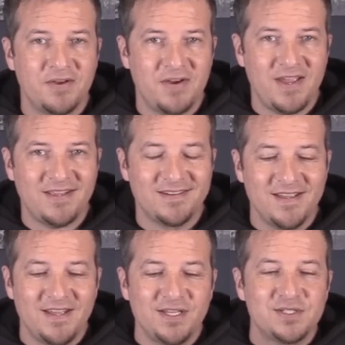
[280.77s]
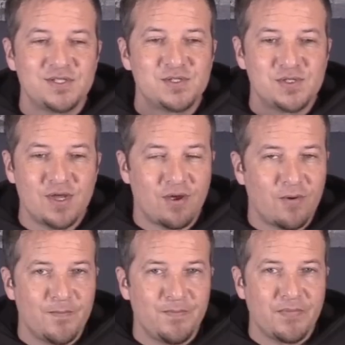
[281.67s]
All right.
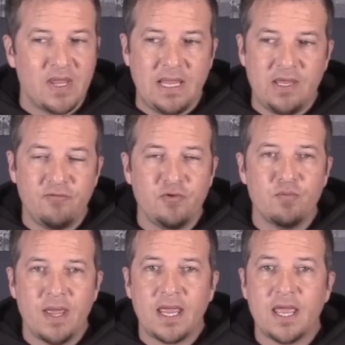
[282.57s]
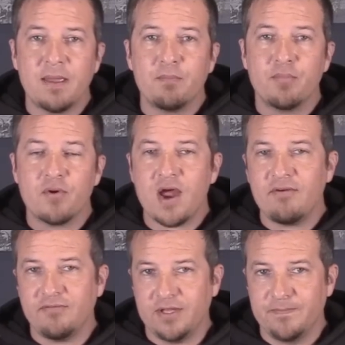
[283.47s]
So if you make a
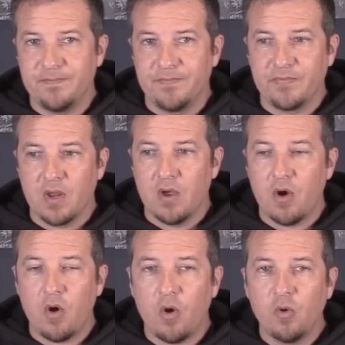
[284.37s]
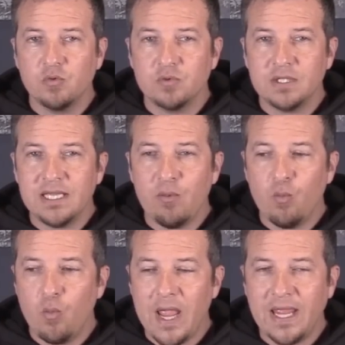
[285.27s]
profit, only
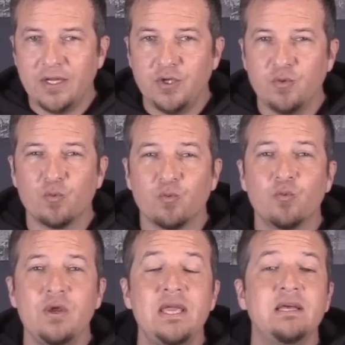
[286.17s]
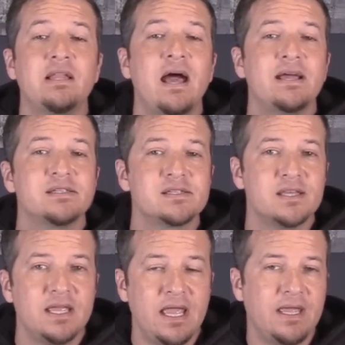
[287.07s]
when you realize
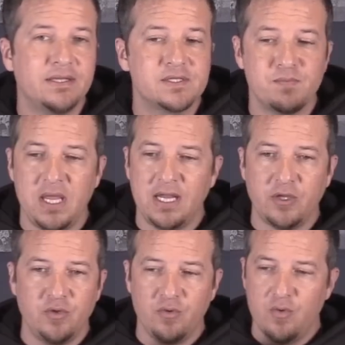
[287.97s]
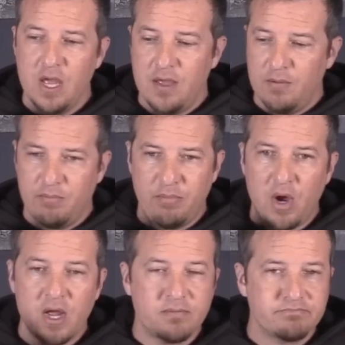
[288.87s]
the gains, meaning you
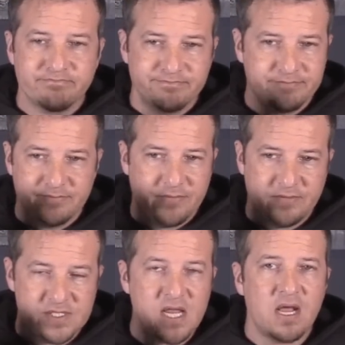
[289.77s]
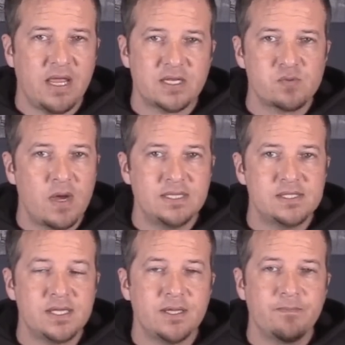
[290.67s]
bought stock
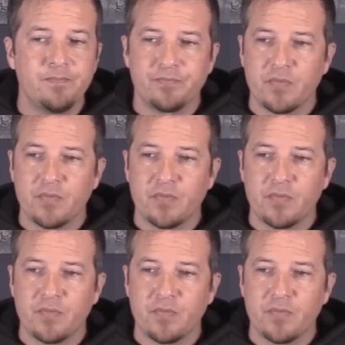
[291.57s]
XYZ,